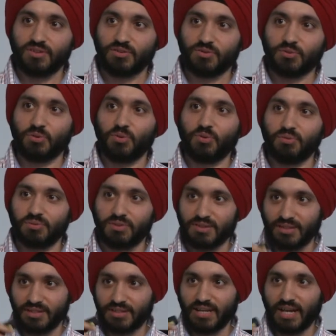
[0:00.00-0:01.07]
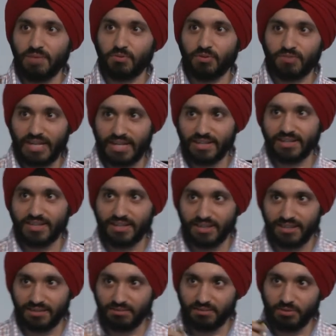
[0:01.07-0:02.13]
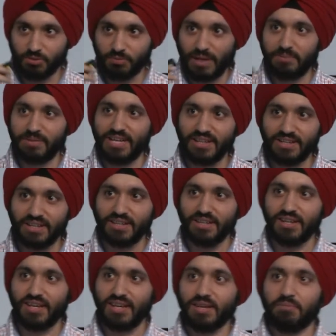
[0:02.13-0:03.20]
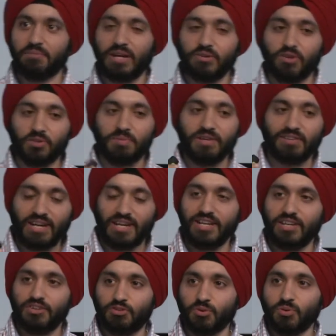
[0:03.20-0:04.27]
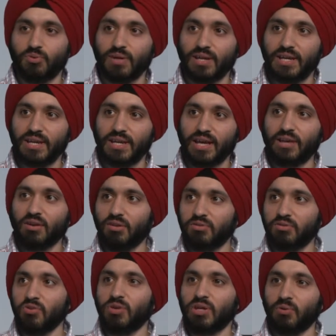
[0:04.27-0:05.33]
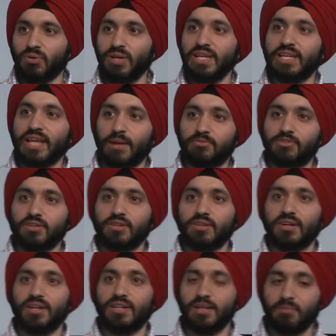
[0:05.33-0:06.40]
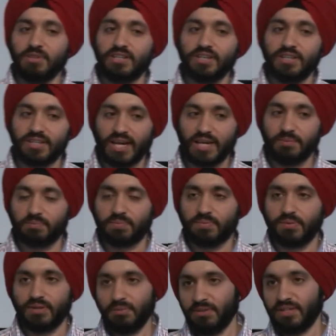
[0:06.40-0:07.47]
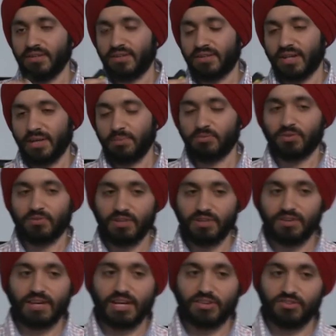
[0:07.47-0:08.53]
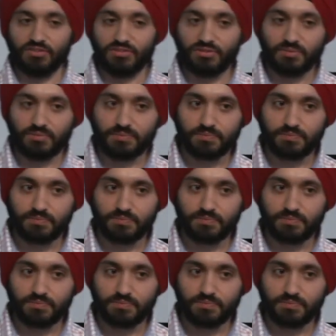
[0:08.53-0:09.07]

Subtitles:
So the type of data that you might be getting might not be really true. And also, you can only capture a limited types of interactions.